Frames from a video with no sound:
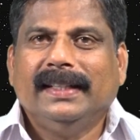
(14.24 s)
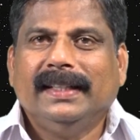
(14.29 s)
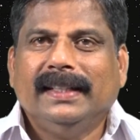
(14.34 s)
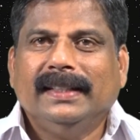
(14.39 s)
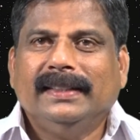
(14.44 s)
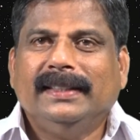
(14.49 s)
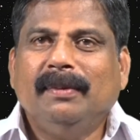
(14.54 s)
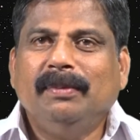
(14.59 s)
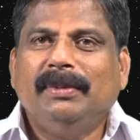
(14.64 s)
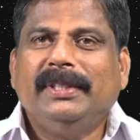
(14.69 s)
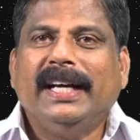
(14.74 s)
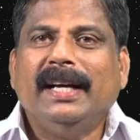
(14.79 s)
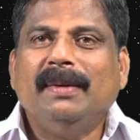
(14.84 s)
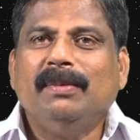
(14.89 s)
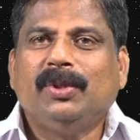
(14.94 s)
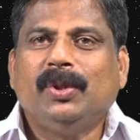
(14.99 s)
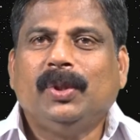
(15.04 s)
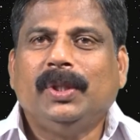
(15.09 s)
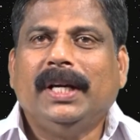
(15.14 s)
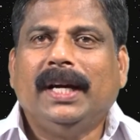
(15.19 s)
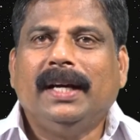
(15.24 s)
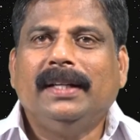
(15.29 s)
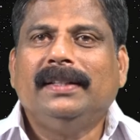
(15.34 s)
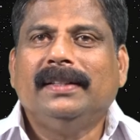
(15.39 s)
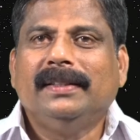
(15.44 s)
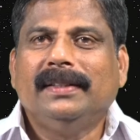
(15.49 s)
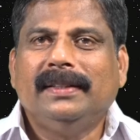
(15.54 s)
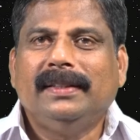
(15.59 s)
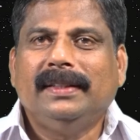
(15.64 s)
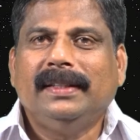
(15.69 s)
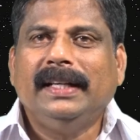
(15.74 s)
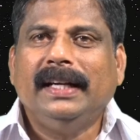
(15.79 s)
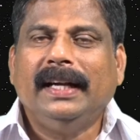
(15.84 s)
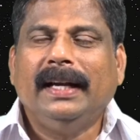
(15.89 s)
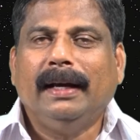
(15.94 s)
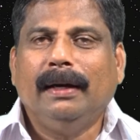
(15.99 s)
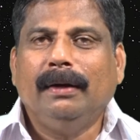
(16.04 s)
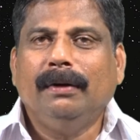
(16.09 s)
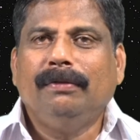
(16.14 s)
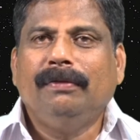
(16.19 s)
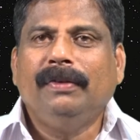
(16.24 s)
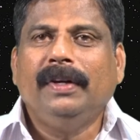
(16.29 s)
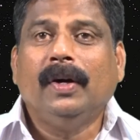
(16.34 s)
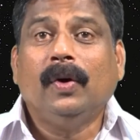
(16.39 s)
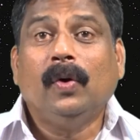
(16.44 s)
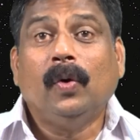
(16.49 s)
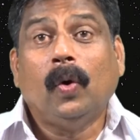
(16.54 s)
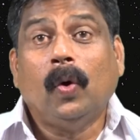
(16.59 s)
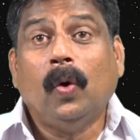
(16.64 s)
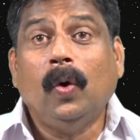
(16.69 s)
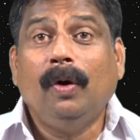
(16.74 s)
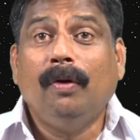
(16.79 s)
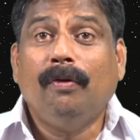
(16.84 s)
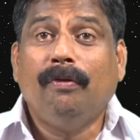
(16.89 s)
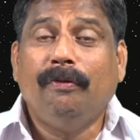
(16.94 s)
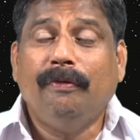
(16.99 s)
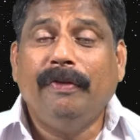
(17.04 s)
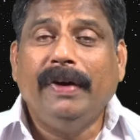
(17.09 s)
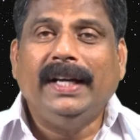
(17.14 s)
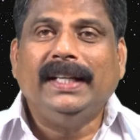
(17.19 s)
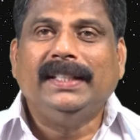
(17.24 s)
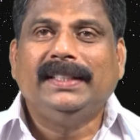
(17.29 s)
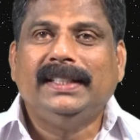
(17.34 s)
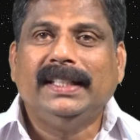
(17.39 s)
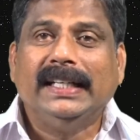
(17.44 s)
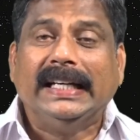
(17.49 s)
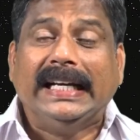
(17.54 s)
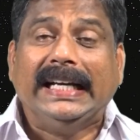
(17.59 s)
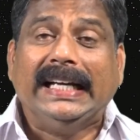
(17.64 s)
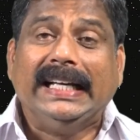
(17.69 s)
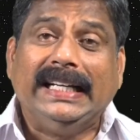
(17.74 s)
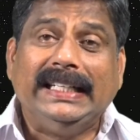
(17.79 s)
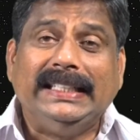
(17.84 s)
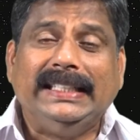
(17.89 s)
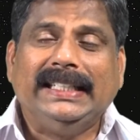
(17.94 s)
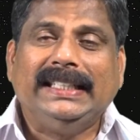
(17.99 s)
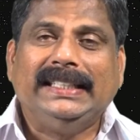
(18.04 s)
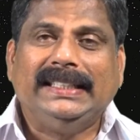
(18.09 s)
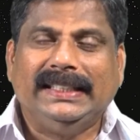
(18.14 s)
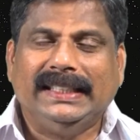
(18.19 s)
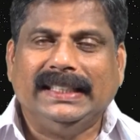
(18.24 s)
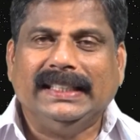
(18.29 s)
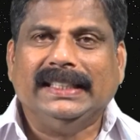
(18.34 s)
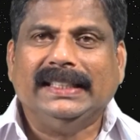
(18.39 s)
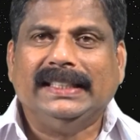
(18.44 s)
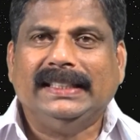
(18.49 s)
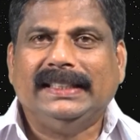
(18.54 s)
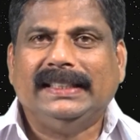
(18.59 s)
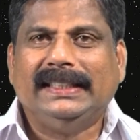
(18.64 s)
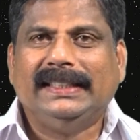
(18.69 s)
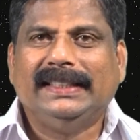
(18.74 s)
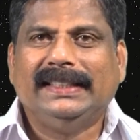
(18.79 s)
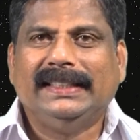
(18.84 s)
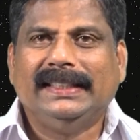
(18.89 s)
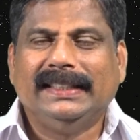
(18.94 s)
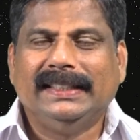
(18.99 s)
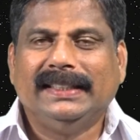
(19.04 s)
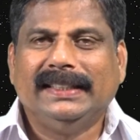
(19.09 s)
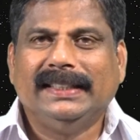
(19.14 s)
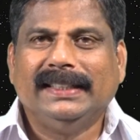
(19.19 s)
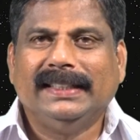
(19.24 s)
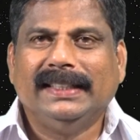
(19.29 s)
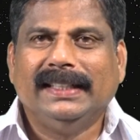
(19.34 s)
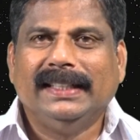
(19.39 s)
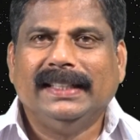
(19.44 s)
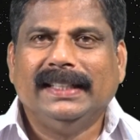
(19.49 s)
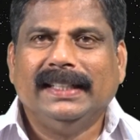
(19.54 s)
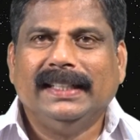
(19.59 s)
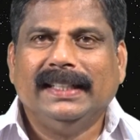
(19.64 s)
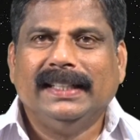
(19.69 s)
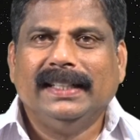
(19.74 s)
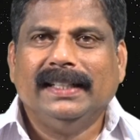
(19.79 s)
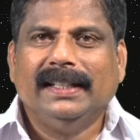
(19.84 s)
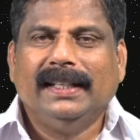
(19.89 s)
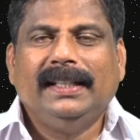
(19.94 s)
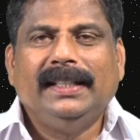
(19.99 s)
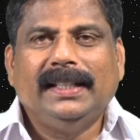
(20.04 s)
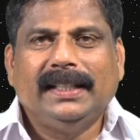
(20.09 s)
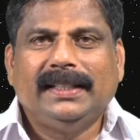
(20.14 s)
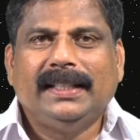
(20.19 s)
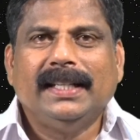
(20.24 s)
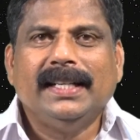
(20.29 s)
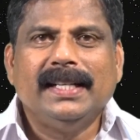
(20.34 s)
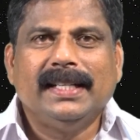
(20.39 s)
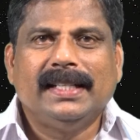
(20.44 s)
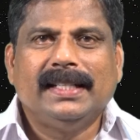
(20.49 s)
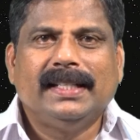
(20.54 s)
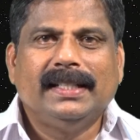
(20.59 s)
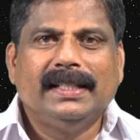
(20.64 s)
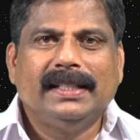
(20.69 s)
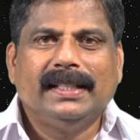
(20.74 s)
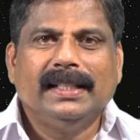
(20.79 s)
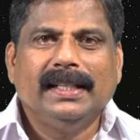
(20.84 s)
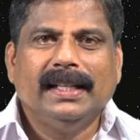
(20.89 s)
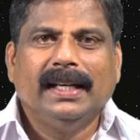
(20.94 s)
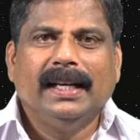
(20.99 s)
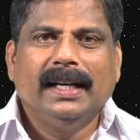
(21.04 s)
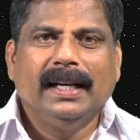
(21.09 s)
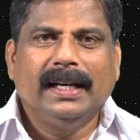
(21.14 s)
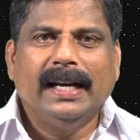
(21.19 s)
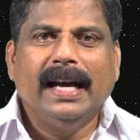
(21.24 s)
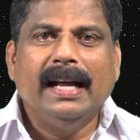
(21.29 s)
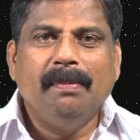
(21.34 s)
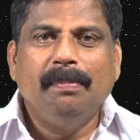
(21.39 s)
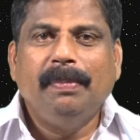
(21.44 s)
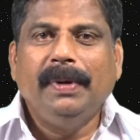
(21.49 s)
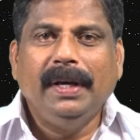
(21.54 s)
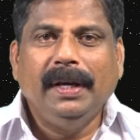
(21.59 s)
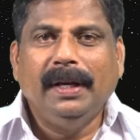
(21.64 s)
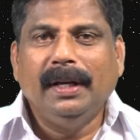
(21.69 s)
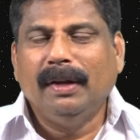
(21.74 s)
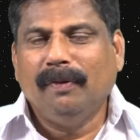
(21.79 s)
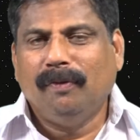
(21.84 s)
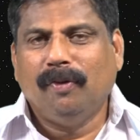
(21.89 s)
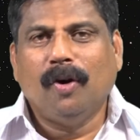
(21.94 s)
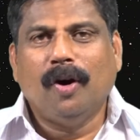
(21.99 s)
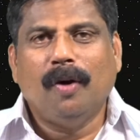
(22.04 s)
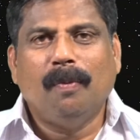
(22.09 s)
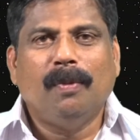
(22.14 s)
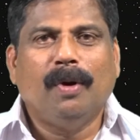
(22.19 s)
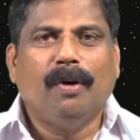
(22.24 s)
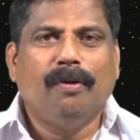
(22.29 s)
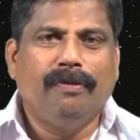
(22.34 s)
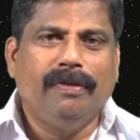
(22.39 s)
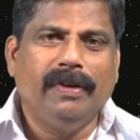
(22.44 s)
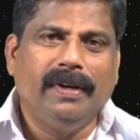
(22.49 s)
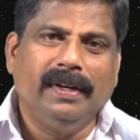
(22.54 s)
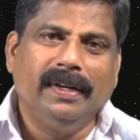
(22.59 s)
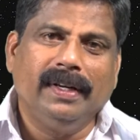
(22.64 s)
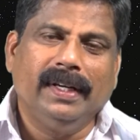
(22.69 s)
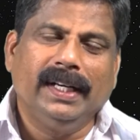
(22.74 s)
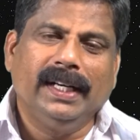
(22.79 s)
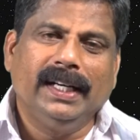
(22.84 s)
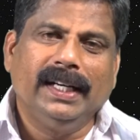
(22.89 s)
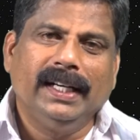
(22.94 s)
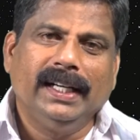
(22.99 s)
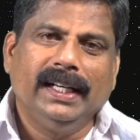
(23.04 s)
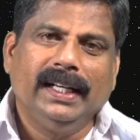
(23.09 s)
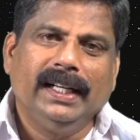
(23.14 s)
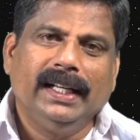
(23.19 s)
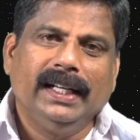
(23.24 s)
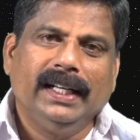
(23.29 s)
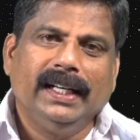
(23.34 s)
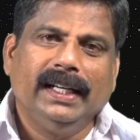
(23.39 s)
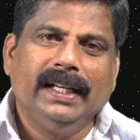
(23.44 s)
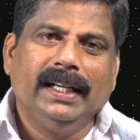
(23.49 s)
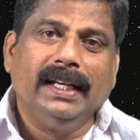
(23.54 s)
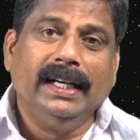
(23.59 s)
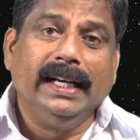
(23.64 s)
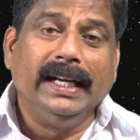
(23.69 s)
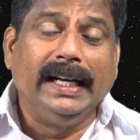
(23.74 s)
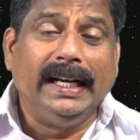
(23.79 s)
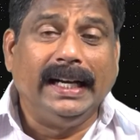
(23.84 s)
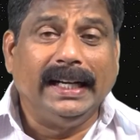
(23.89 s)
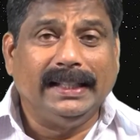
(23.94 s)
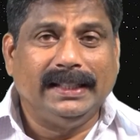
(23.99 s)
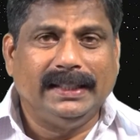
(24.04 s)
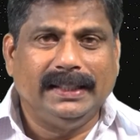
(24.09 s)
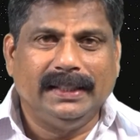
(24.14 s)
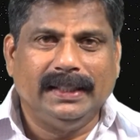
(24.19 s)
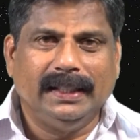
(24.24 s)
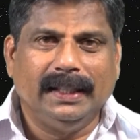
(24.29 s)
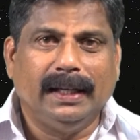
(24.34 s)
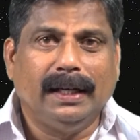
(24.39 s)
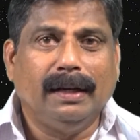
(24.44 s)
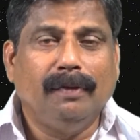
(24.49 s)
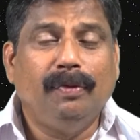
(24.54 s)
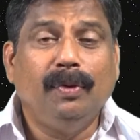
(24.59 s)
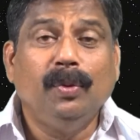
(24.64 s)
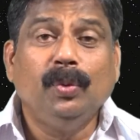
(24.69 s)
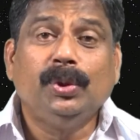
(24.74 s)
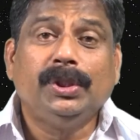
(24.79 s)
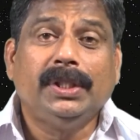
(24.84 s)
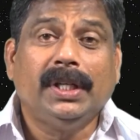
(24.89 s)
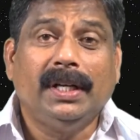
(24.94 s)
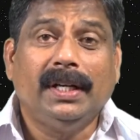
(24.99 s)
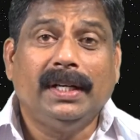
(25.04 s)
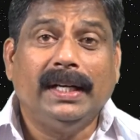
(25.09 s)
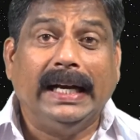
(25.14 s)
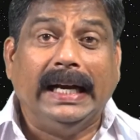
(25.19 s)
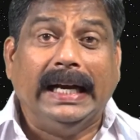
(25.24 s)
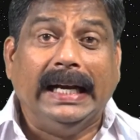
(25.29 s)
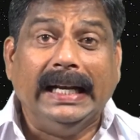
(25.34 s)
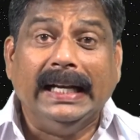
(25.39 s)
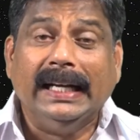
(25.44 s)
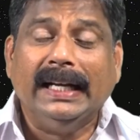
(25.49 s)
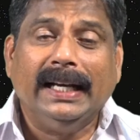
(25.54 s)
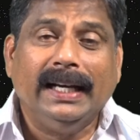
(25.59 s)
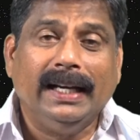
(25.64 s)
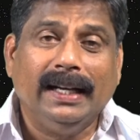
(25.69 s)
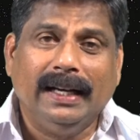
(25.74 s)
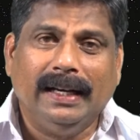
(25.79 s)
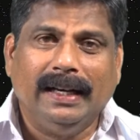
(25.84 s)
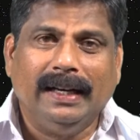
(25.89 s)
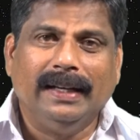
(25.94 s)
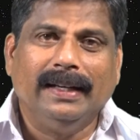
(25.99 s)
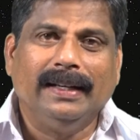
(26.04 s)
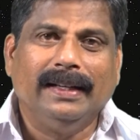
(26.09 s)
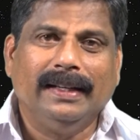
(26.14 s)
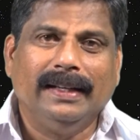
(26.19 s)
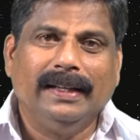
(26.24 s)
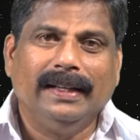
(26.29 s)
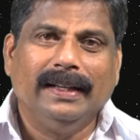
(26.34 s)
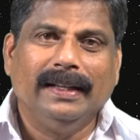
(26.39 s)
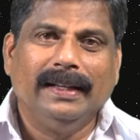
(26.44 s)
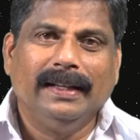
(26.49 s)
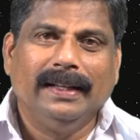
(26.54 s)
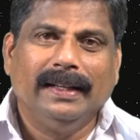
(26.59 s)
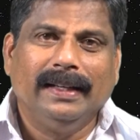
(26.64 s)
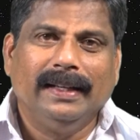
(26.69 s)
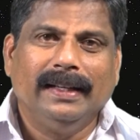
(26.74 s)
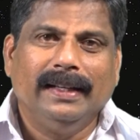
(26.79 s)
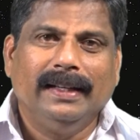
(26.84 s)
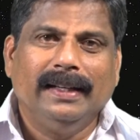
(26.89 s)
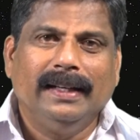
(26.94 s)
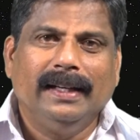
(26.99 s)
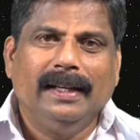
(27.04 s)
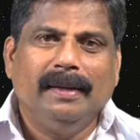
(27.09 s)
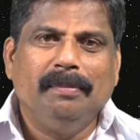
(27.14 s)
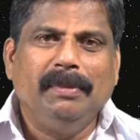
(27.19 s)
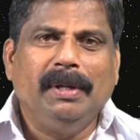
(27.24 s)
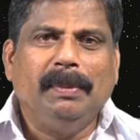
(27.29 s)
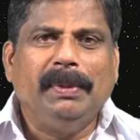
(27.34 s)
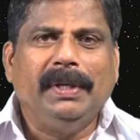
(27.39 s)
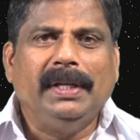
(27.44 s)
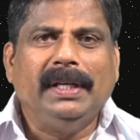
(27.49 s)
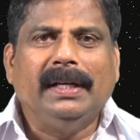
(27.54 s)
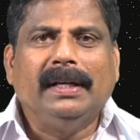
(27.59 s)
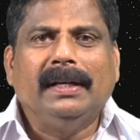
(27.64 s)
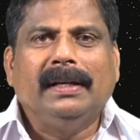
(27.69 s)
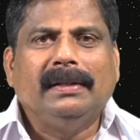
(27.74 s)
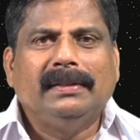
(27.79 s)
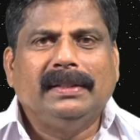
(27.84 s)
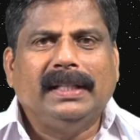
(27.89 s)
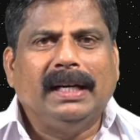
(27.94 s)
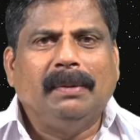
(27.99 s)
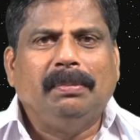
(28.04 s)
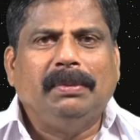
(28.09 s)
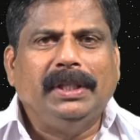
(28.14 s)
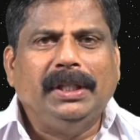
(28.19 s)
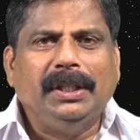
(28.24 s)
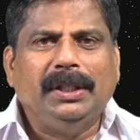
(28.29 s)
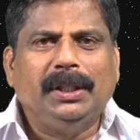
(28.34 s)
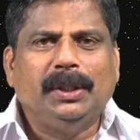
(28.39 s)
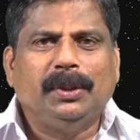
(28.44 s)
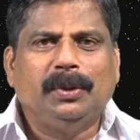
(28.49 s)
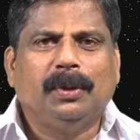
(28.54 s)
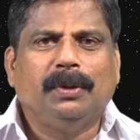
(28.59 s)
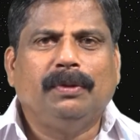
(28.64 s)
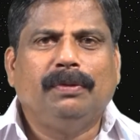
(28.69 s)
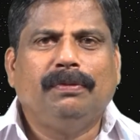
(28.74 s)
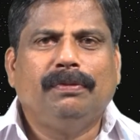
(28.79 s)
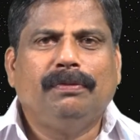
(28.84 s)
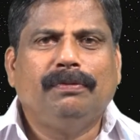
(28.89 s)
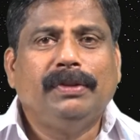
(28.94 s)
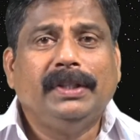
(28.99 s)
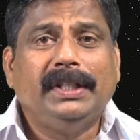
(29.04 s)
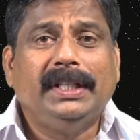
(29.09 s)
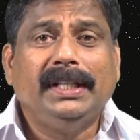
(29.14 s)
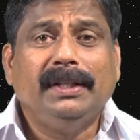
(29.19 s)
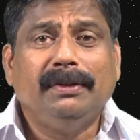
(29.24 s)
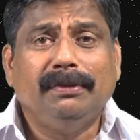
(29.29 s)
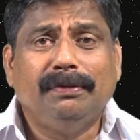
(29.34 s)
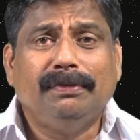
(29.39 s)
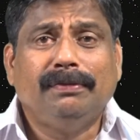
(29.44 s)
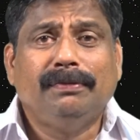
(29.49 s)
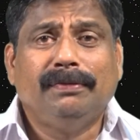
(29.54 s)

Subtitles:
Sometimes or the other in life, we have all faced rejections. Rejections can be in the form of a neglect, a refusal, a denial, maybe a surreptitious or furtive